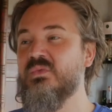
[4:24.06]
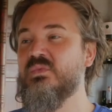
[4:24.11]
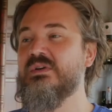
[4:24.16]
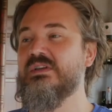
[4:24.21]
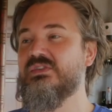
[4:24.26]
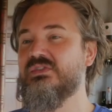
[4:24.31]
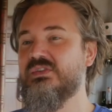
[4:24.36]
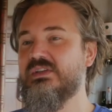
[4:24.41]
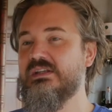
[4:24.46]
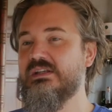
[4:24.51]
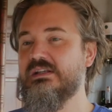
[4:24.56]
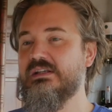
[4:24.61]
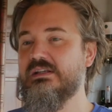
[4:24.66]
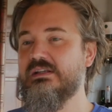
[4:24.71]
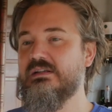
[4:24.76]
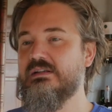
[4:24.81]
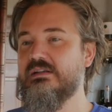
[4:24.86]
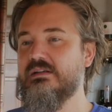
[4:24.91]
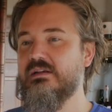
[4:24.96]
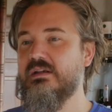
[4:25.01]

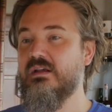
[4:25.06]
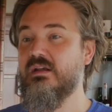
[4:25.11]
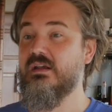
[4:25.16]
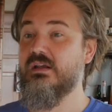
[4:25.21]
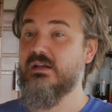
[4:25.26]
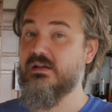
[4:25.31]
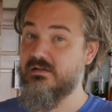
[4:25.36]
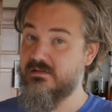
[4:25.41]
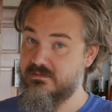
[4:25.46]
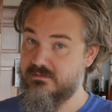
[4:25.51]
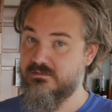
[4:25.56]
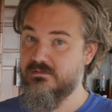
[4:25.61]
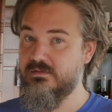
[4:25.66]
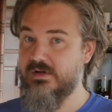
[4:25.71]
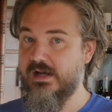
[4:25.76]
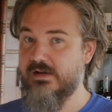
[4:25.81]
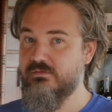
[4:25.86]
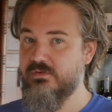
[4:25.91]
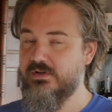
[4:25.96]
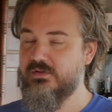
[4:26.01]
whiskey,
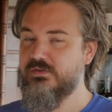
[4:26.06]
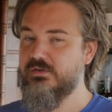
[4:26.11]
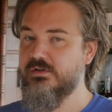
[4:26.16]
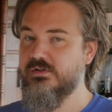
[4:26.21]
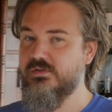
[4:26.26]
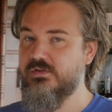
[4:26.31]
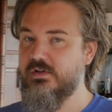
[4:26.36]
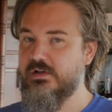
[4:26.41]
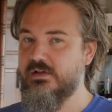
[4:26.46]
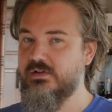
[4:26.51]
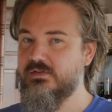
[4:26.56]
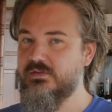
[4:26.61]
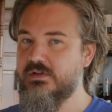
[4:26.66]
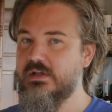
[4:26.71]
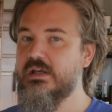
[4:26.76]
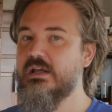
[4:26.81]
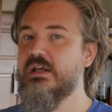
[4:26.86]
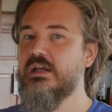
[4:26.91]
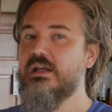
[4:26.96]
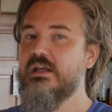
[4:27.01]
I've researched this,
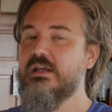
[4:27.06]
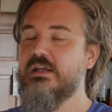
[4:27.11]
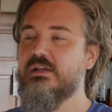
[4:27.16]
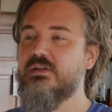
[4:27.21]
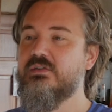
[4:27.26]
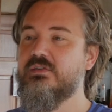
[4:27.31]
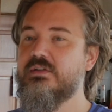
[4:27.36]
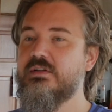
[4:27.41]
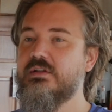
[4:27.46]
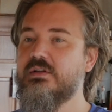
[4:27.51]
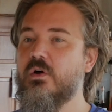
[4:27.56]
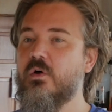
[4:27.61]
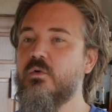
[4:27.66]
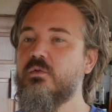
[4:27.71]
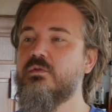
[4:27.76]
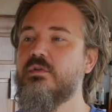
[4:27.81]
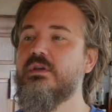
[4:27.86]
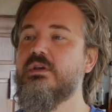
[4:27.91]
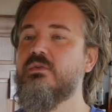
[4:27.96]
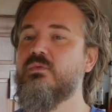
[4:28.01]
is the
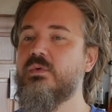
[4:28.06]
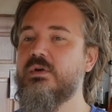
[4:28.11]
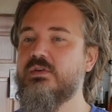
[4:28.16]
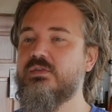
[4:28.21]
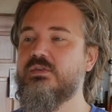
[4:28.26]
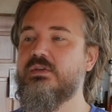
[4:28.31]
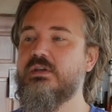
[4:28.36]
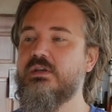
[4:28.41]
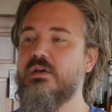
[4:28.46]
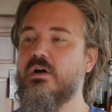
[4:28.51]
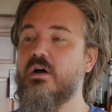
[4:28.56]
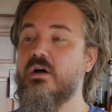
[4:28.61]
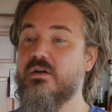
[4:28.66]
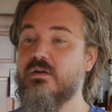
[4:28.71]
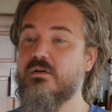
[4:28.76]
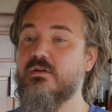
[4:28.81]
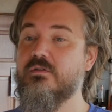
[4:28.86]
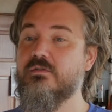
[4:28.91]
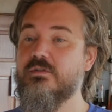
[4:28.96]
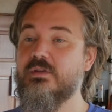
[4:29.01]
only whiskey on
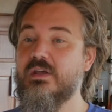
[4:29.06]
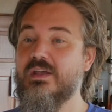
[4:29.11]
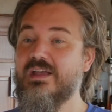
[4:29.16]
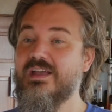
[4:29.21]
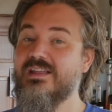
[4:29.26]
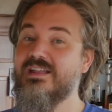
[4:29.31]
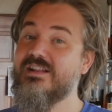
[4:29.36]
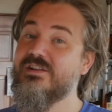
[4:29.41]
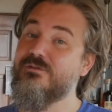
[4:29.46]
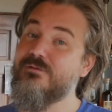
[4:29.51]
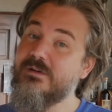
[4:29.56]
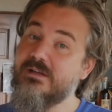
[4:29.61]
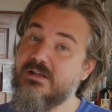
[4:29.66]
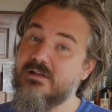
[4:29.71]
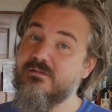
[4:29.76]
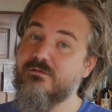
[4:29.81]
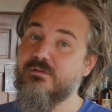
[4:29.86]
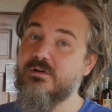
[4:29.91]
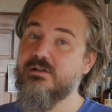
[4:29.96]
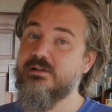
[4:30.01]
earth that's
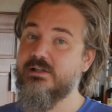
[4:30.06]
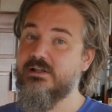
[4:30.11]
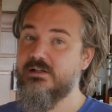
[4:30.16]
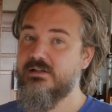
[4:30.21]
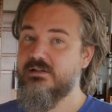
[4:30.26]
vegan friendly.